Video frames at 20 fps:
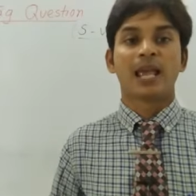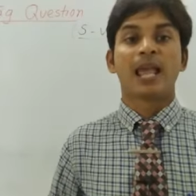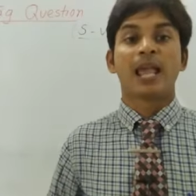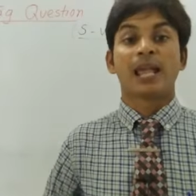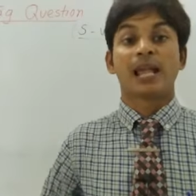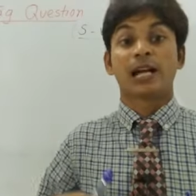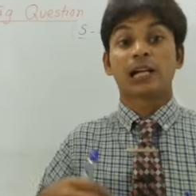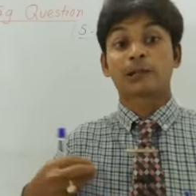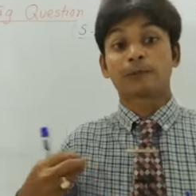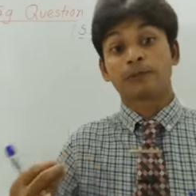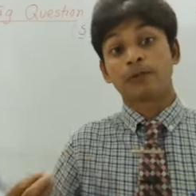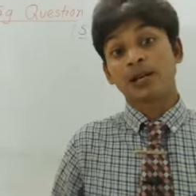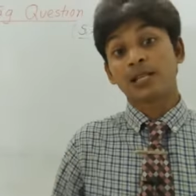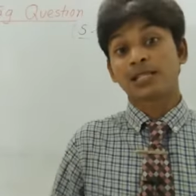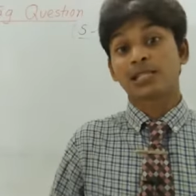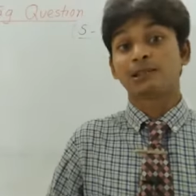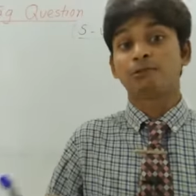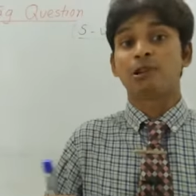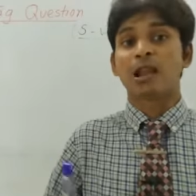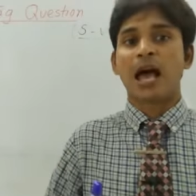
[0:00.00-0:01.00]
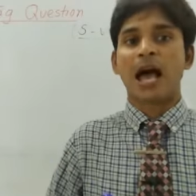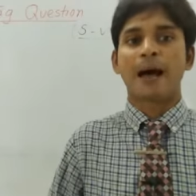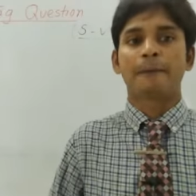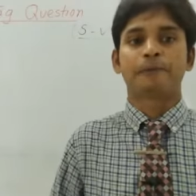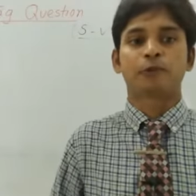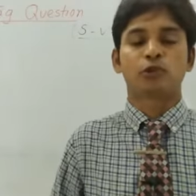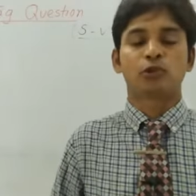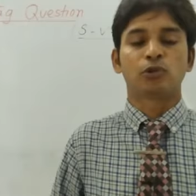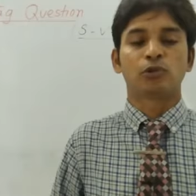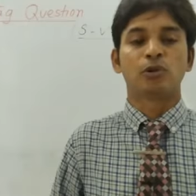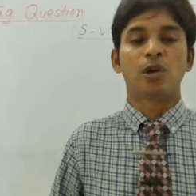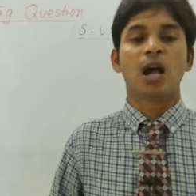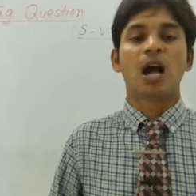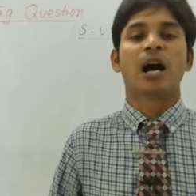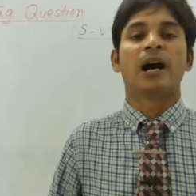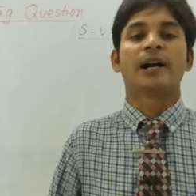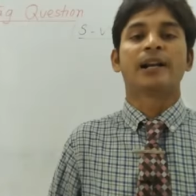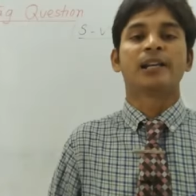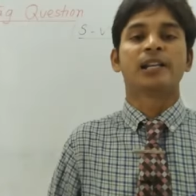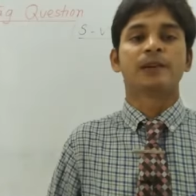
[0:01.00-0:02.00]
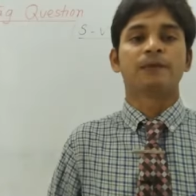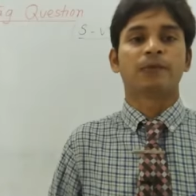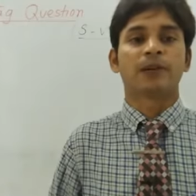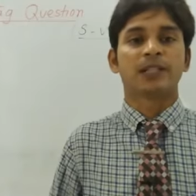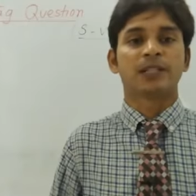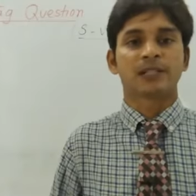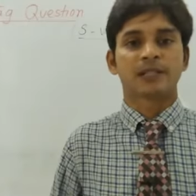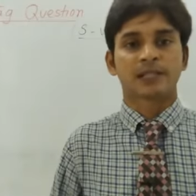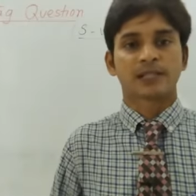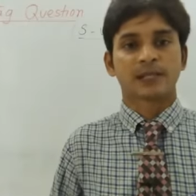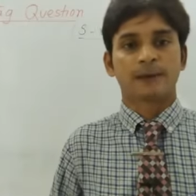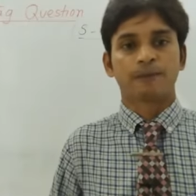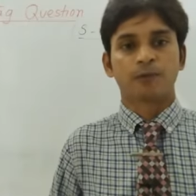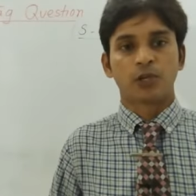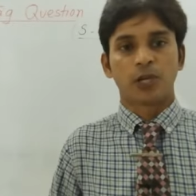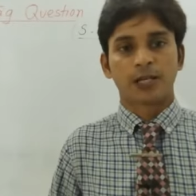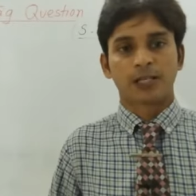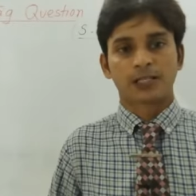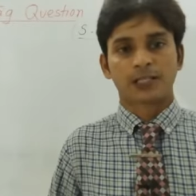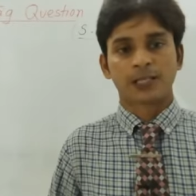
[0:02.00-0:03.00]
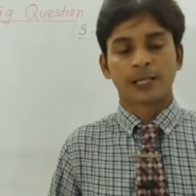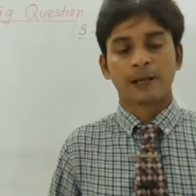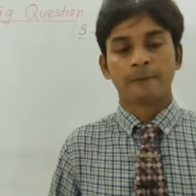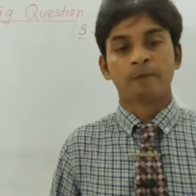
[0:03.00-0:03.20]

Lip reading: At first, you will have to identify the subjects.